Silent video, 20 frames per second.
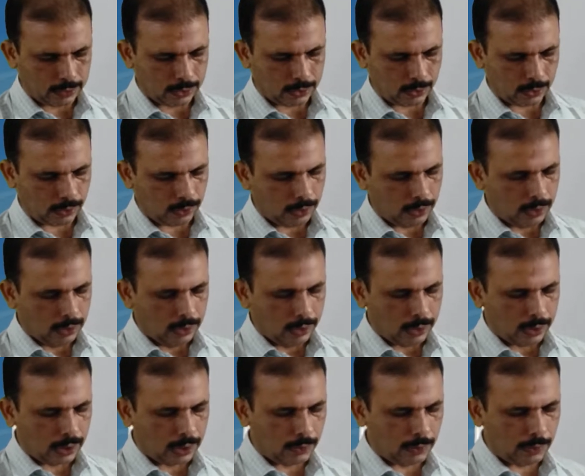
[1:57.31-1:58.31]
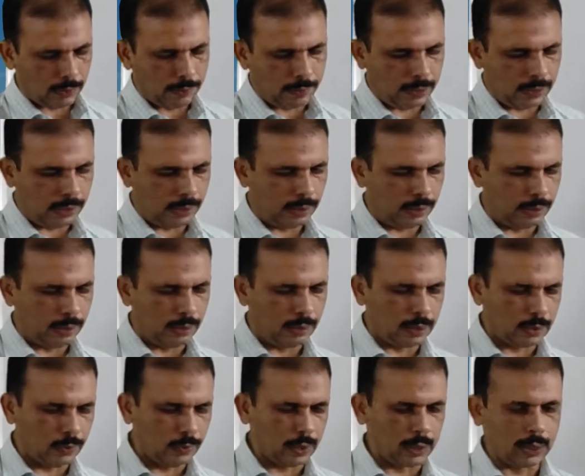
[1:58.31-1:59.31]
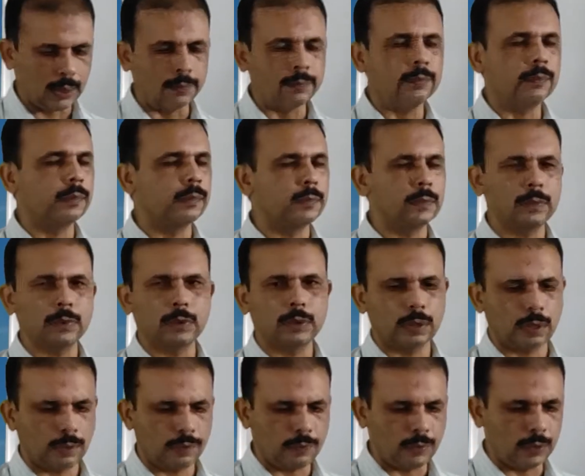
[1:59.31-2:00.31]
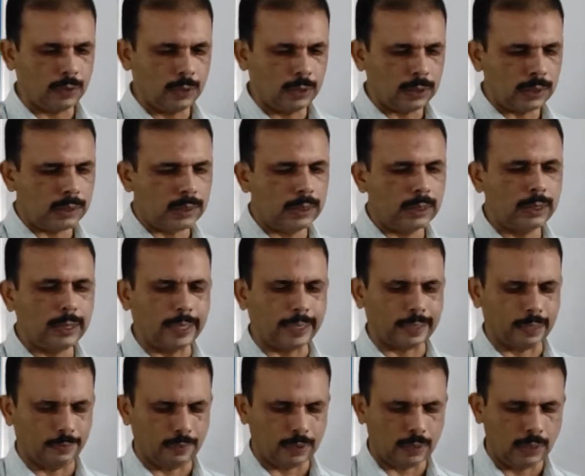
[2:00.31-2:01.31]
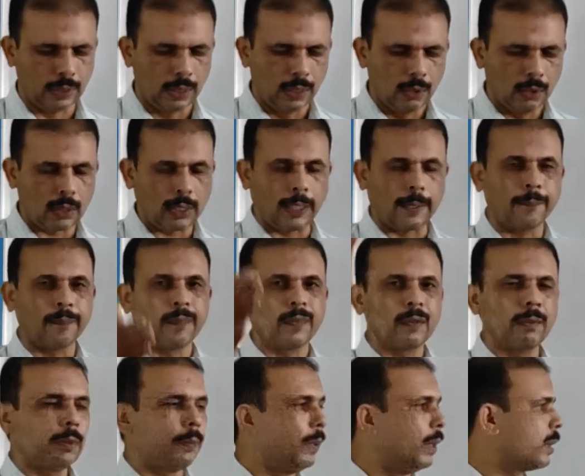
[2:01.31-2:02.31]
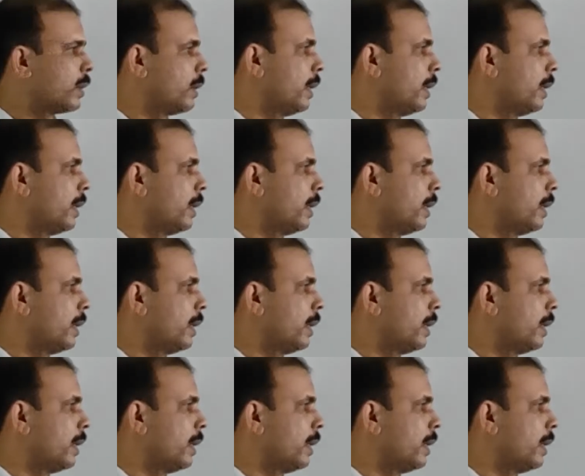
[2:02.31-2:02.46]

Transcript: So it will come after this third activity. Okay, please